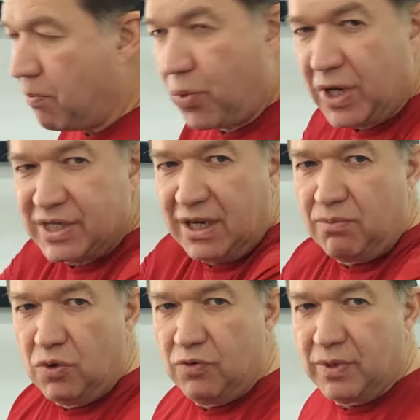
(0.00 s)

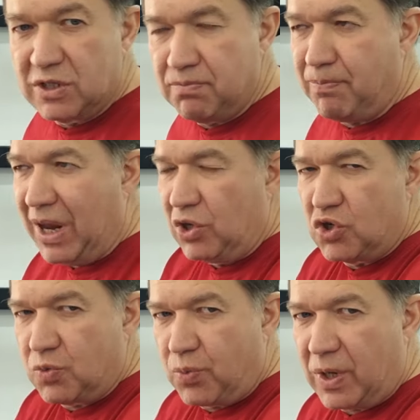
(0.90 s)
pressing movements,
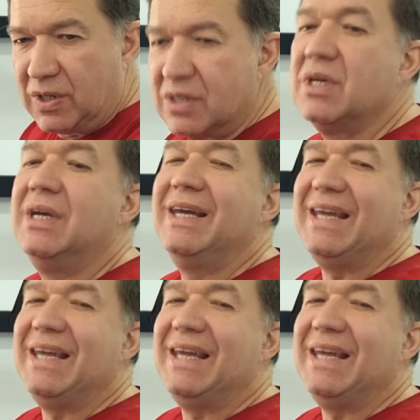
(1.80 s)
bench press,